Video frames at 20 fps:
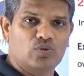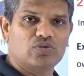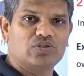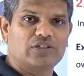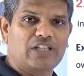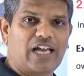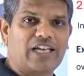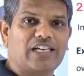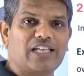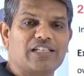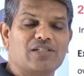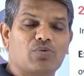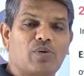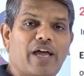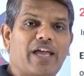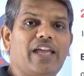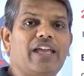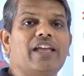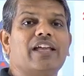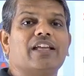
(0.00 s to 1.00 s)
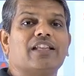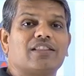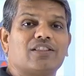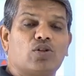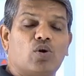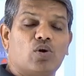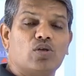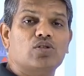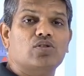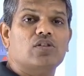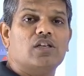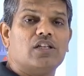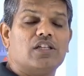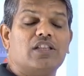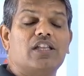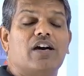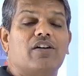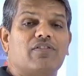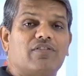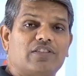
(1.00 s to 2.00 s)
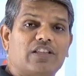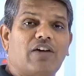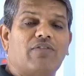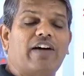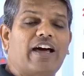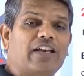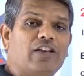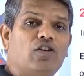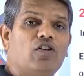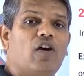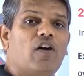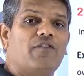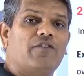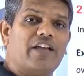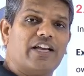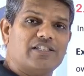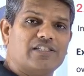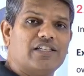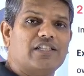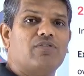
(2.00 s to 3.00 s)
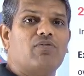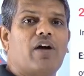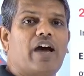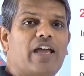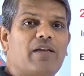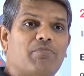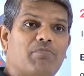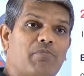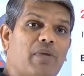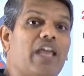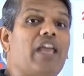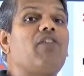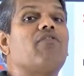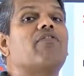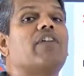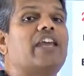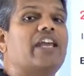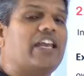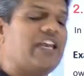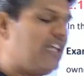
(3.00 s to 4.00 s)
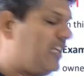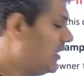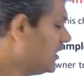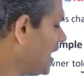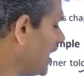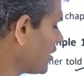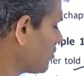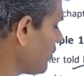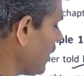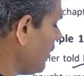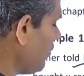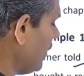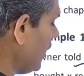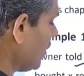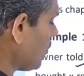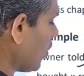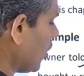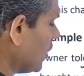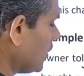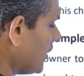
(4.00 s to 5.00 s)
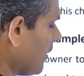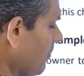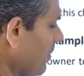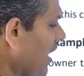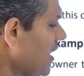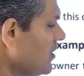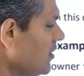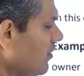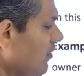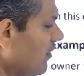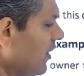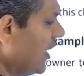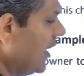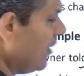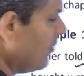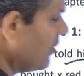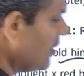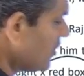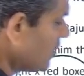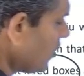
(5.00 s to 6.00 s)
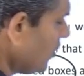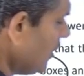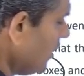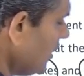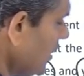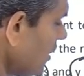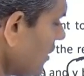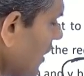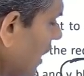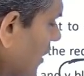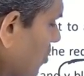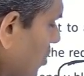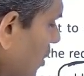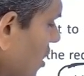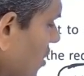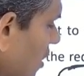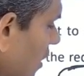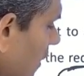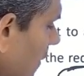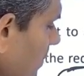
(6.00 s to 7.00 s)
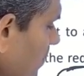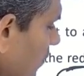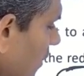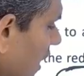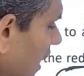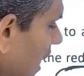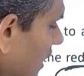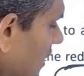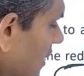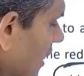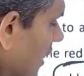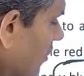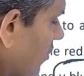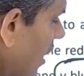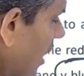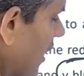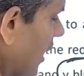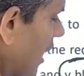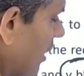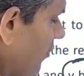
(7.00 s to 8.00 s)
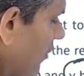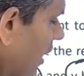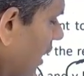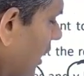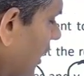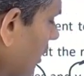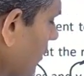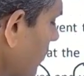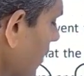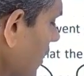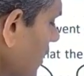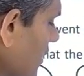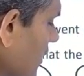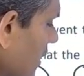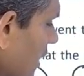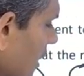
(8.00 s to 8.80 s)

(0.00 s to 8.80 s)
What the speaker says: That is why the value of x and y may vary. That's why we call them as variables. So in this expression x and y are variables.